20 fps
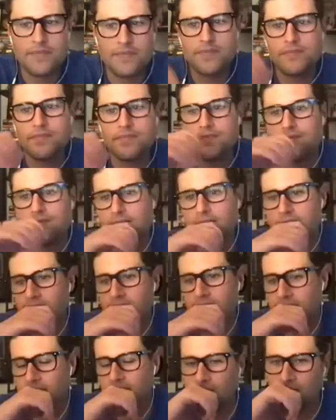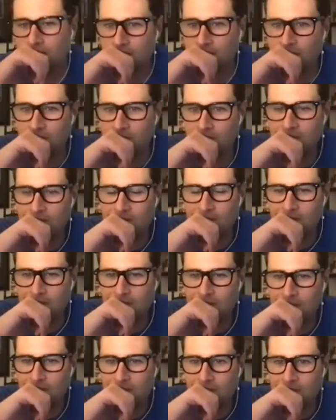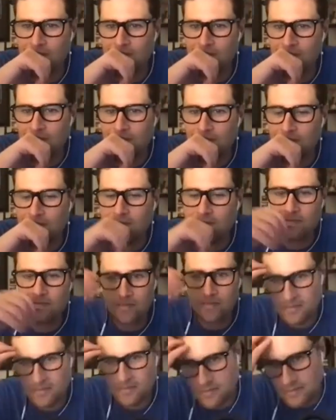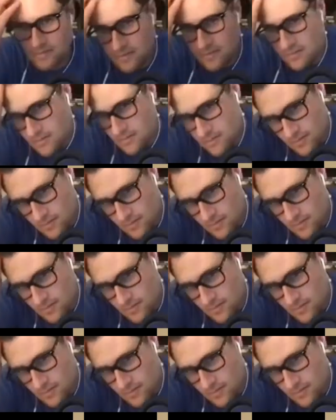This person isn't speaking.